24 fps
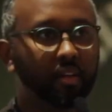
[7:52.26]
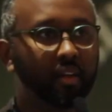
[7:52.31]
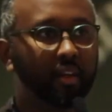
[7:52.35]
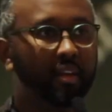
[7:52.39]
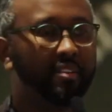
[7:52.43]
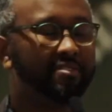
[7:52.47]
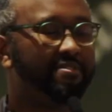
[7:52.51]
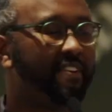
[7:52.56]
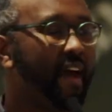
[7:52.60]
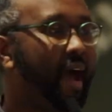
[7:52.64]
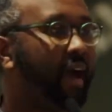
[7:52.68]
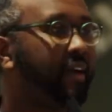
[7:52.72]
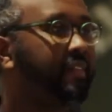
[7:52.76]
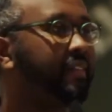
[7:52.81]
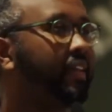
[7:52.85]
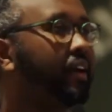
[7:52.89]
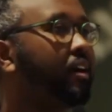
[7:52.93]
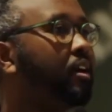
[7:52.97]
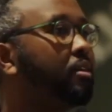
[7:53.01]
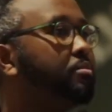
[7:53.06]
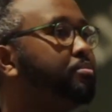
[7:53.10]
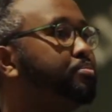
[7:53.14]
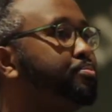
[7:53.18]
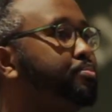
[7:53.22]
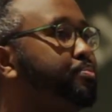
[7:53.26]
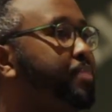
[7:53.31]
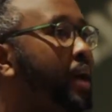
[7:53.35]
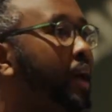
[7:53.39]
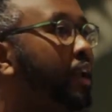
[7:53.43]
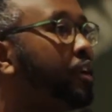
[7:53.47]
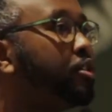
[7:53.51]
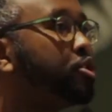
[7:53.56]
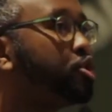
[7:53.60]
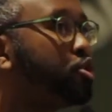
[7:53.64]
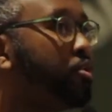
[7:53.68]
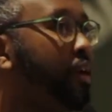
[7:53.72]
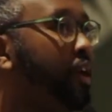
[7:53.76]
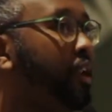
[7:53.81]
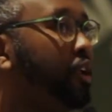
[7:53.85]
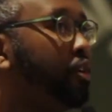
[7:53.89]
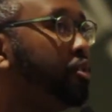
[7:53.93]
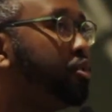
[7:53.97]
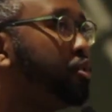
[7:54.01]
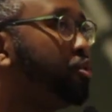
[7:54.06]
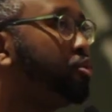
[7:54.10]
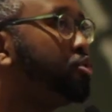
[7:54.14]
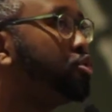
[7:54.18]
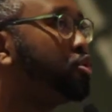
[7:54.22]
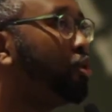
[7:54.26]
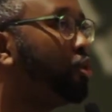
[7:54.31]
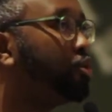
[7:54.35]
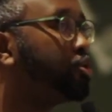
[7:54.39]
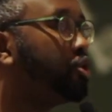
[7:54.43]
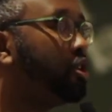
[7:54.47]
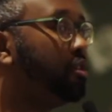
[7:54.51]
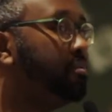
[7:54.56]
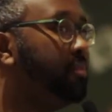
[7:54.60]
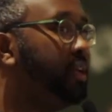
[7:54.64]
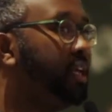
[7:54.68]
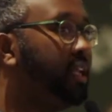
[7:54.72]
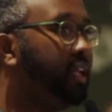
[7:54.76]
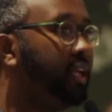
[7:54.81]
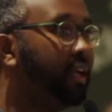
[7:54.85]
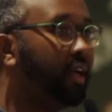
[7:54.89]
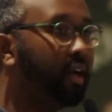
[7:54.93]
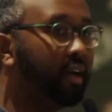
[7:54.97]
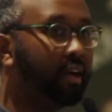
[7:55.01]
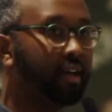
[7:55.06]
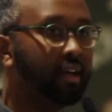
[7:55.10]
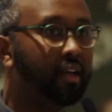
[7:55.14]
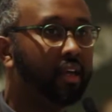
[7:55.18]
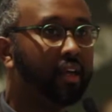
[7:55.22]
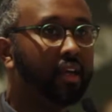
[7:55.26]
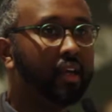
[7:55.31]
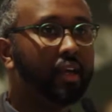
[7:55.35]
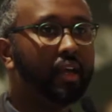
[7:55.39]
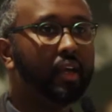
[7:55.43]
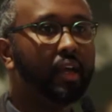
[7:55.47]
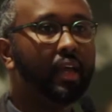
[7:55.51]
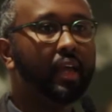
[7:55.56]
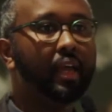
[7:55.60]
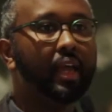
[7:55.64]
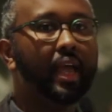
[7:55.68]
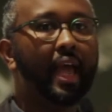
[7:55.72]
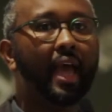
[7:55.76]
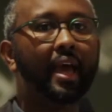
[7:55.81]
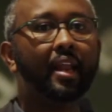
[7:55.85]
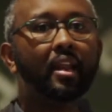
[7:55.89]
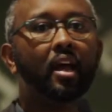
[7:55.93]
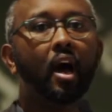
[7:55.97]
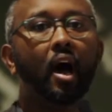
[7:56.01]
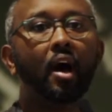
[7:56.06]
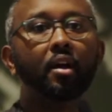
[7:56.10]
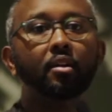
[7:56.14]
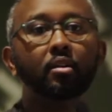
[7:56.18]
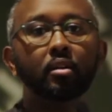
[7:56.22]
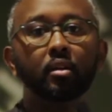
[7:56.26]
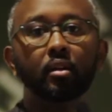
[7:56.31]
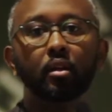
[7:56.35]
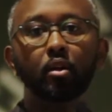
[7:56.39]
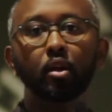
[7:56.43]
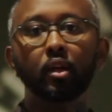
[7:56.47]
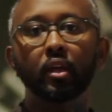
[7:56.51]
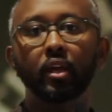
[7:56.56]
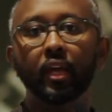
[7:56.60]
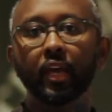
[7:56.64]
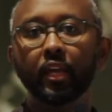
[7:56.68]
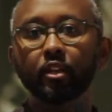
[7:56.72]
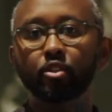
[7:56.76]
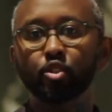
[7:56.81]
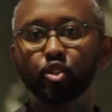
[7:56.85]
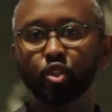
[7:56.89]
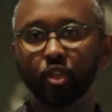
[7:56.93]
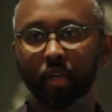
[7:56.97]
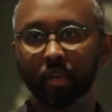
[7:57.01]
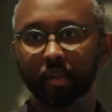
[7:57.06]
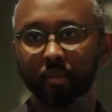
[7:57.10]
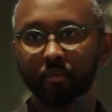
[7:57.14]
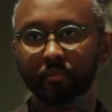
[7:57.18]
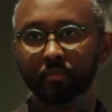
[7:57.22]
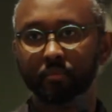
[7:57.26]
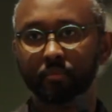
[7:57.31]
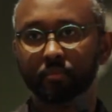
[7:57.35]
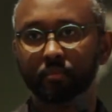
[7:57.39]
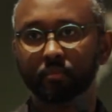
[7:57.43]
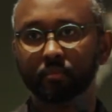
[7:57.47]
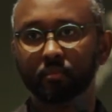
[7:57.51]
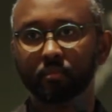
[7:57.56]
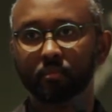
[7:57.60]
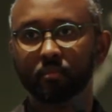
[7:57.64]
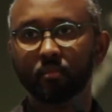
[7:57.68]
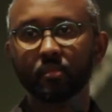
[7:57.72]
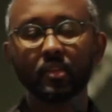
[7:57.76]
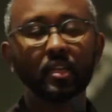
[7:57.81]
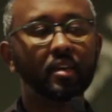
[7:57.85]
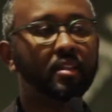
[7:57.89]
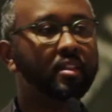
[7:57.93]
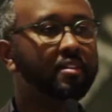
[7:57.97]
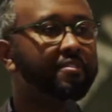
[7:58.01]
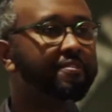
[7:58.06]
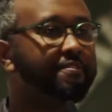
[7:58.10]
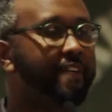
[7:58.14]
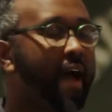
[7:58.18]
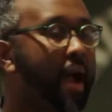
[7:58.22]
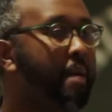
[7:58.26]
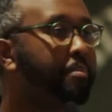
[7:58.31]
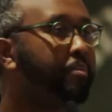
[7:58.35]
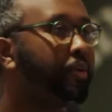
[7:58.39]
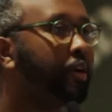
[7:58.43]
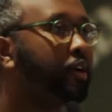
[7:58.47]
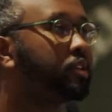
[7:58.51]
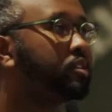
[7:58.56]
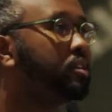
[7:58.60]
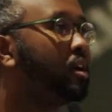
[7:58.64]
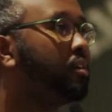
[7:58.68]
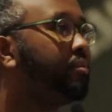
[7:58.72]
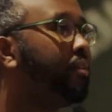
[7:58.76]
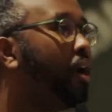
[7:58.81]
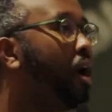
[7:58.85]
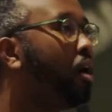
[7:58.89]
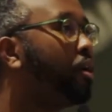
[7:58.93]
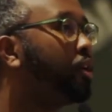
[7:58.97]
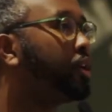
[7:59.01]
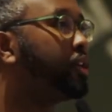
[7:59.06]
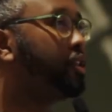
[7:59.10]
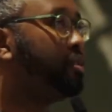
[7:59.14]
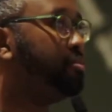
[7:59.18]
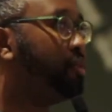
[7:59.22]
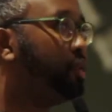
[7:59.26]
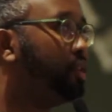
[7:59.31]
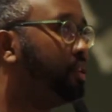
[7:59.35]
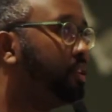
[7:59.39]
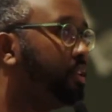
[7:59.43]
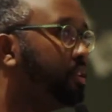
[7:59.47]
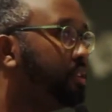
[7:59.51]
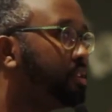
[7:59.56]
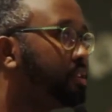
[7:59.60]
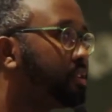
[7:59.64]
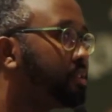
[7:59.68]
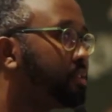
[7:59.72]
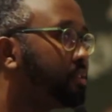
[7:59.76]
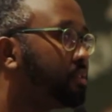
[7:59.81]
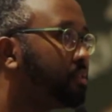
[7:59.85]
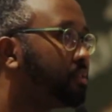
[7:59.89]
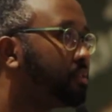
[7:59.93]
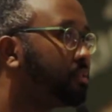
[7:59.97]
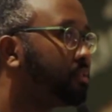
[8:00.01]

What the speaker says: In fact, they are penetrating through social media and unhinging the fabric of our communities.